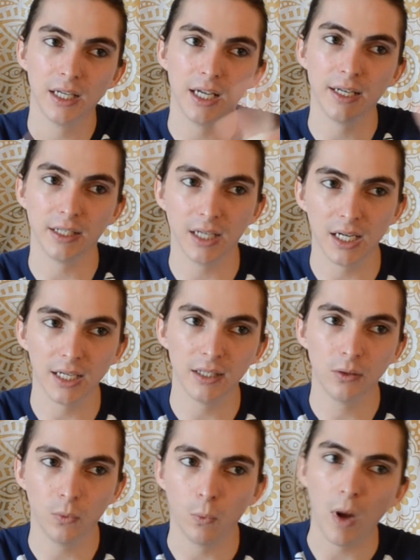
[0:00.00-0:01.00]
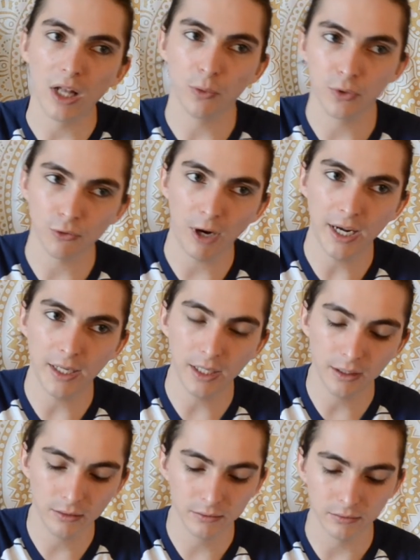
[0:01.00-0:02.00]
in a garden while it was raining.
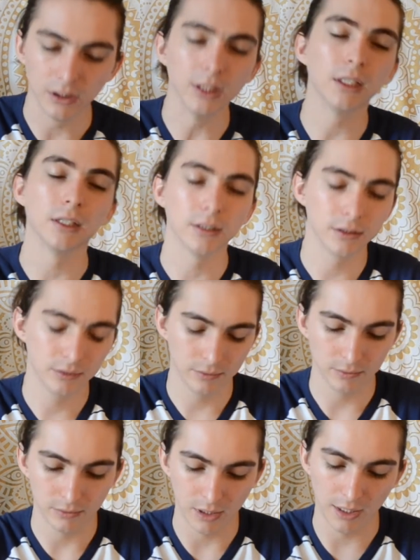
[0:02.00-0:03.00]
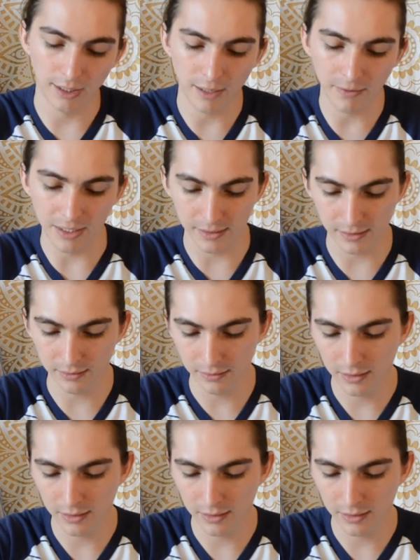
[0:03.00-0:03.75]
I love it.